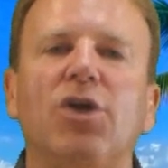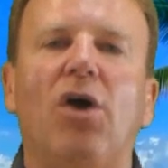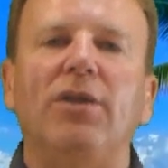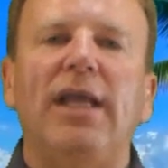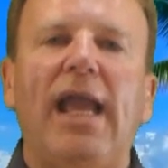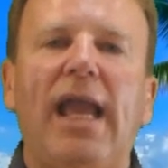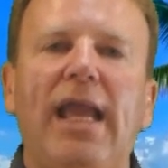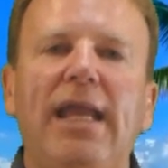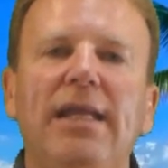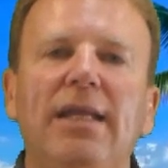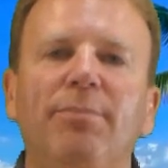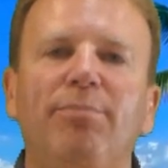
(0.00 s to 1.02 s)
It's called
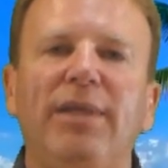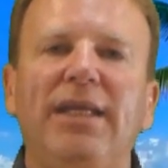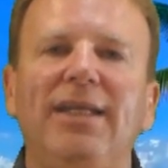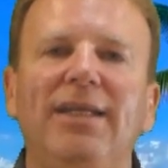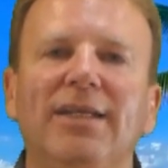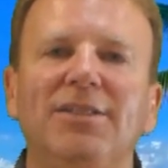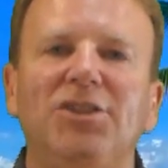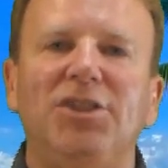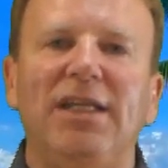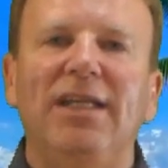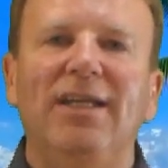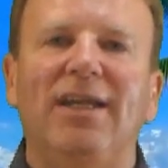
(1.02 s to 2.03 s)

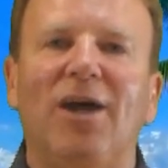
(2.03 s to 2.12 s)
ABC.